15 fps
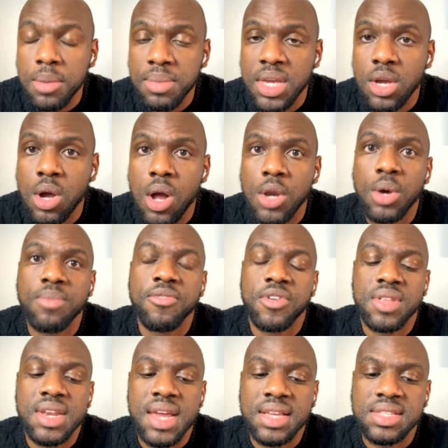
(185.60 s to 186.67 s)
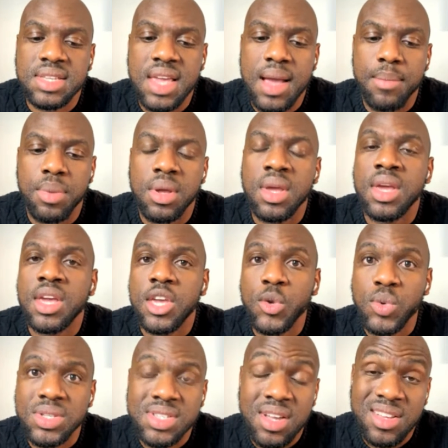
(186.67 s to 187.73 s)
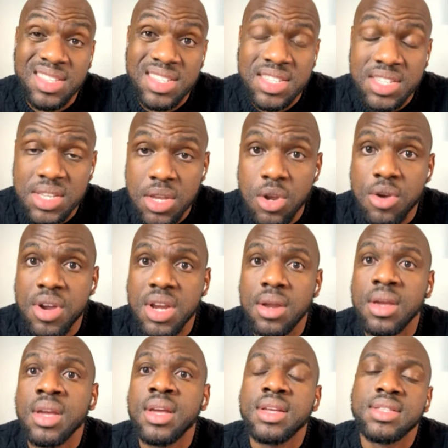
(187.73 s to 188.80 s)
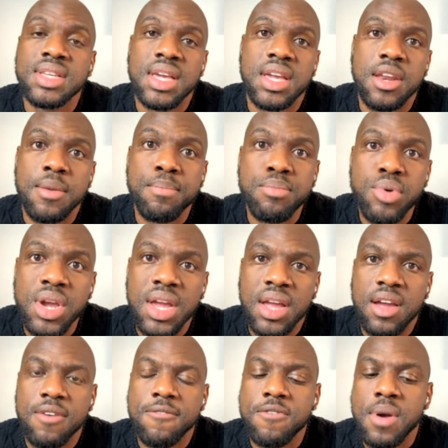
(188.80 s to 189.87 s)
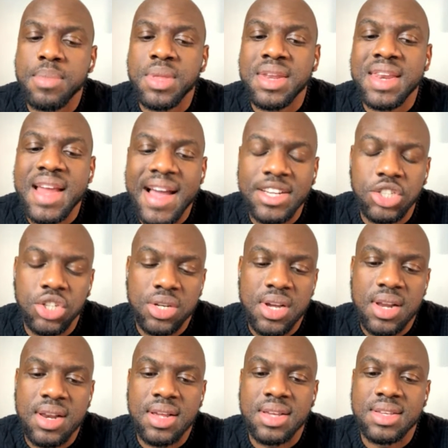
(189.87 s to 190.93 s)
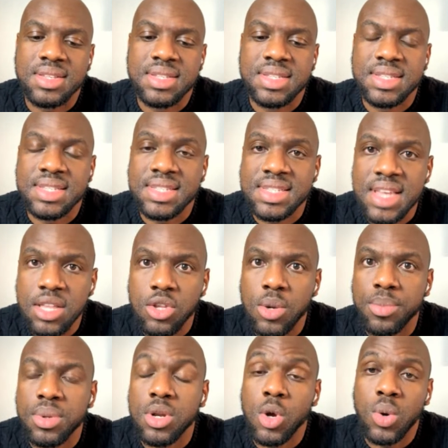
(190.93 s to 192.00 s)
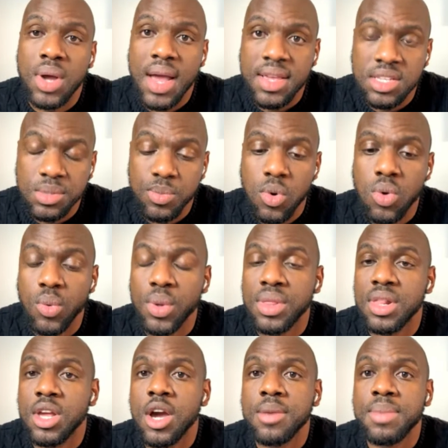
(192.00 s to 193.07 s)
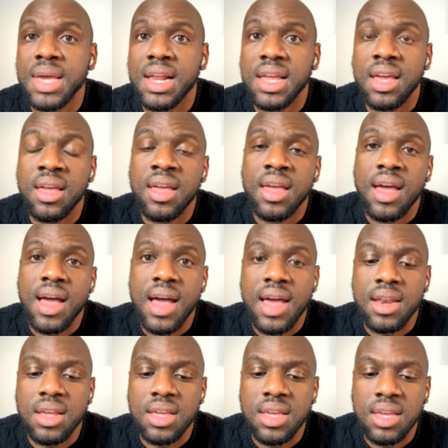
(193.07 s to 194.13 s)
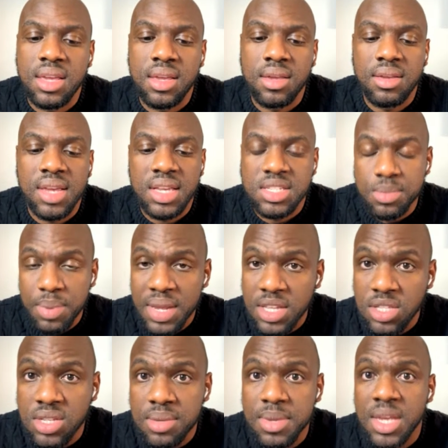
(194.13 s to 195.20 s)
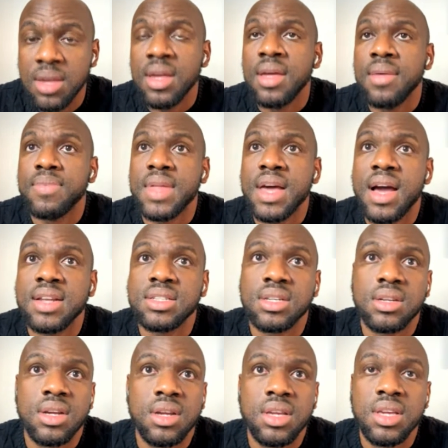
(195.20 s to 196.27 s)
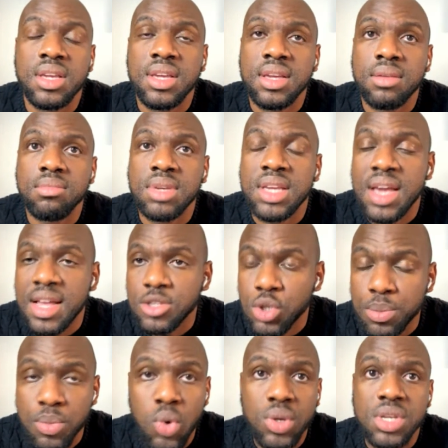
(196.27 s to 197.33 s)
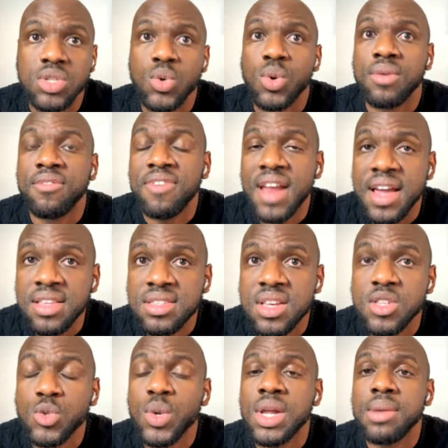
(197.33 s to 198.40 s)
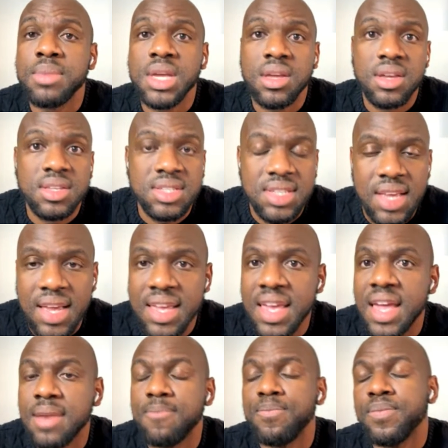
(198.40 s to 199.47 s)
be called up for the next camp, he was considering taking a break from the national setup. Now, I spoke with Leon Bailey, and he explained to me that he had to book his own flights as well, because again,